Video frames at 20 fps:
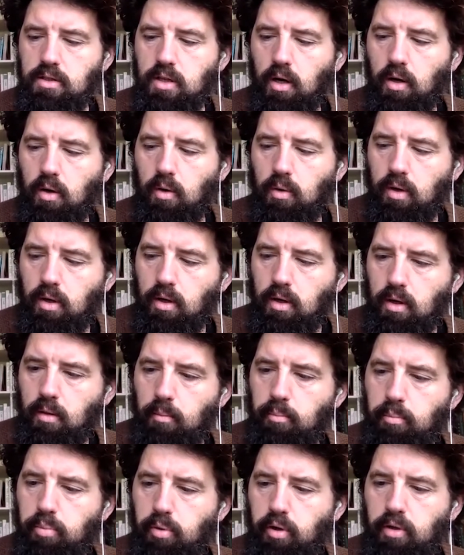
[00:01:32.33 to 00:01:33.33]
So
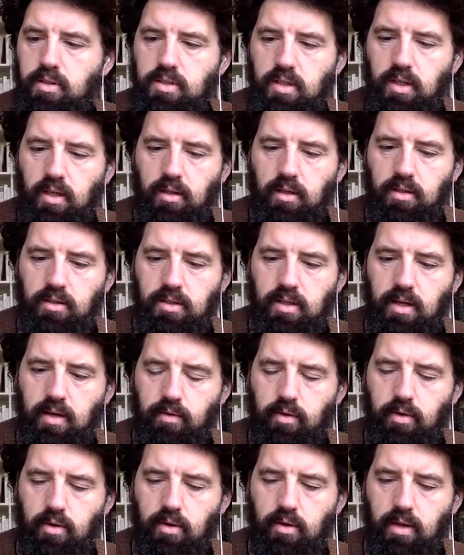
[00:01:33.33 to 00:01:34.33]
Bernstein
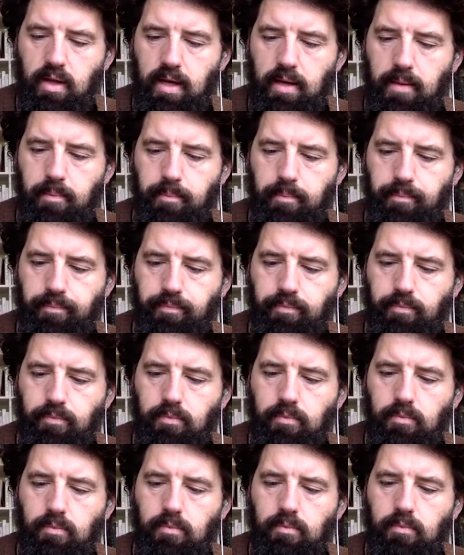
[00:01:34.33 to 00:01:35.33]
discovered that
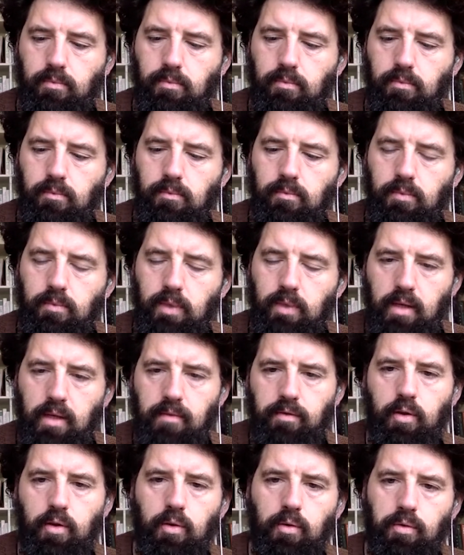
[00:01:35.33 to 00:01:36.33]

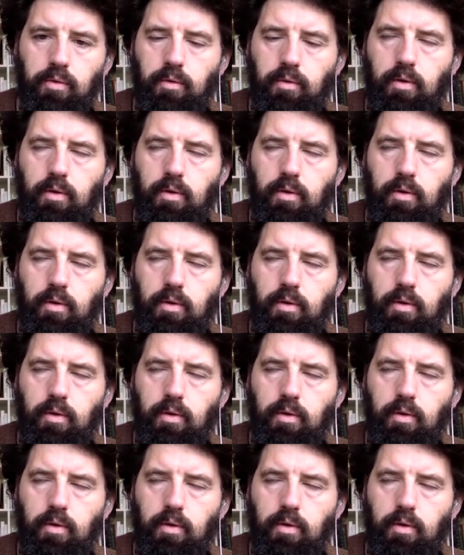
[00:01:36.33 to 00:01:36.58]
if you